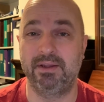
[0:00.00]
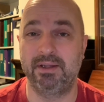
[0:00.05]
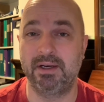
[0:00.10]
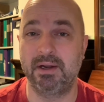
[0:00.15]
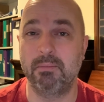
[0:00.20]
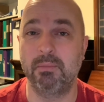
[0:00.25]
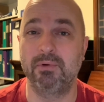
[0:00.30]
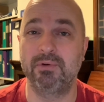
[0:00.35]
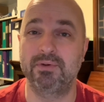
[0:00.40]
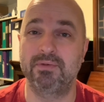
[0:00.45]
the
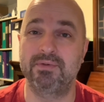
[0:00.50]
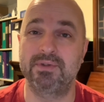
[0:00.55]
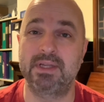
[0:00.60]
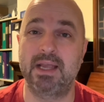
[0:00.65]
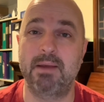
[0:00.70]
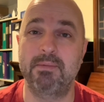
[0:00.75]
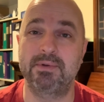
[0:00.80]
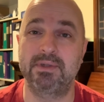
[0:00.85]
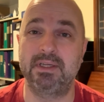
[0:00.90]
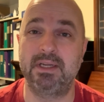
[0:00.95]
numbers of
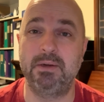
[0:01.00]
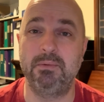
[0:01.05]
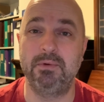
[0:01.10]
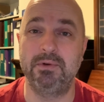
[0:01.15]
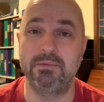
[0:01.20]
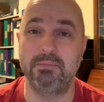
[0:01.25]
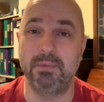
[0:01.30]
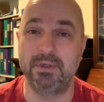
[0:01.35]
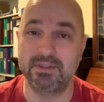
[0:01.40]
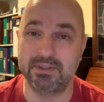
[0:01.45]
stamps that he
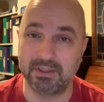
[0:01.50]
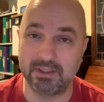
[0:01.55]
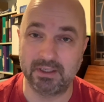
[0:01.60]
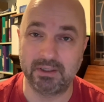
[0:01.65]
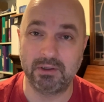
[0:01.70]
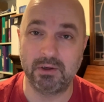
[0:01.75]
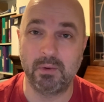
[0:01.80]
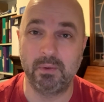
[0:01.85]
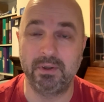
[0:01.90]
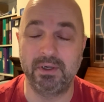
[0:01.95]
was missing
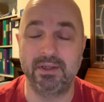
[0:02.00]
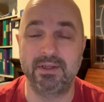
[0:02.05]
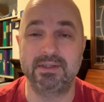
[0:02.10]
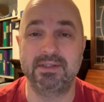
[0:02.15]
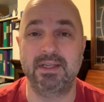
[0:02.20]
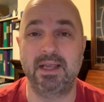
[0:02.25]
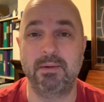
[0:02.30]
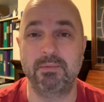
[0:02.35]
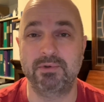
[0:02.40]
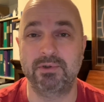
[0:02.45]
and go into the
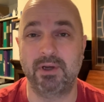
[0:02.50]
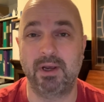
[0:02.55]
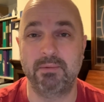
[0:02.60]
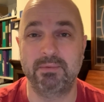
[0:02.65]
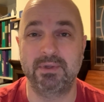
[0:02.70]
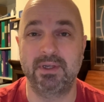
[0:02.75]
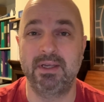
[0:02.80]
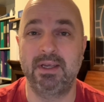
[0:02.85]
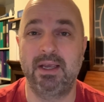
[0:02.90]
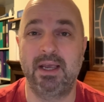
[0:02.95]
stamp
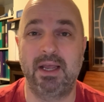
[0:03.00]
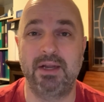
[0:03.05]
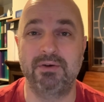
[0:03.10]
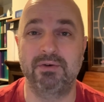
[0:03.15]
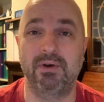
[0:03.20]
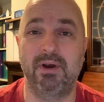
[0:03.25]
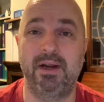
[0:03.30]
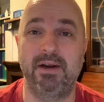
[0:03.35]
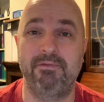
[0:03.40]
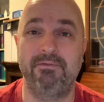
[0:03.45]
shops and
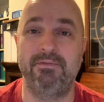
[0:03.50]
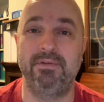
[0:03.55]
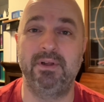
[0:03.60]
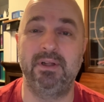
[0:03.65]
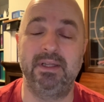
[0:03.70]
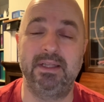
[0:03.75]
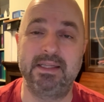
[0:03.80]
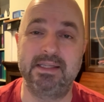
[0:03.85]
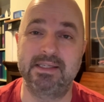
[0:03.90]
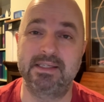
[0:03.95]
try to
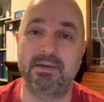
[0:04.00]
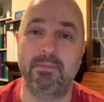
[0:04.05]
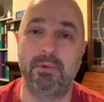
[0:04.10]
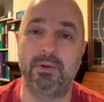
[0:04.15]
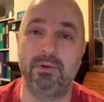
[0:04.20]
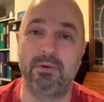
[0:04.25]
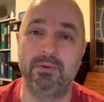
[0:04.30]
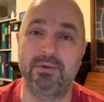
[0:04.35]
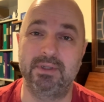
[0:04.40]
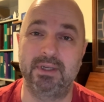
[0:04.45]
fill in some of
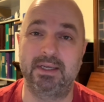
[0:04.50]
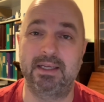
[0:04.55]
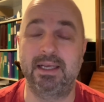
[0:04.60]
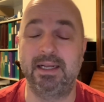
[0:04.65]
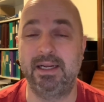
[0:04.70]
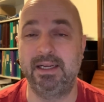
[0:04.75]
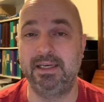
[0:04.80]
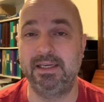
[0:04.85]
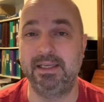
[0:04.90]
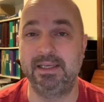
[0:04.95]
those uh,
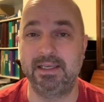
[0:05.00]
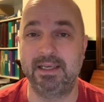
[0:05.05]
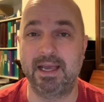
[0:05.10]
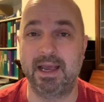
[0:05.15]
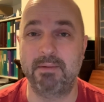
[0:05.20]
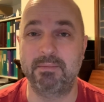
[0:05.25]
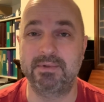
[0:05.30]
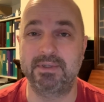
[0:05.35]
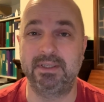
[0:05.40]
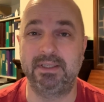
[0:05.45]
Canadian
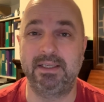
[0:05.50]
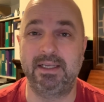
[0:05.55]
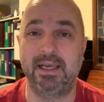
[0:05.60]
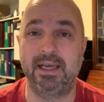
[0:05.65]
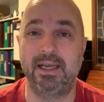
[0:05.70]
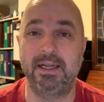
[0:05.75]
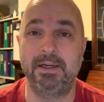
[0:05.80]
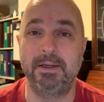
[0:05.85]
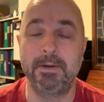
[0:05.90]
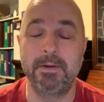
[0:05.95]
gaps that he
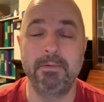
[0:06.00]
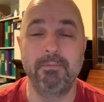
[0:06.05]
had.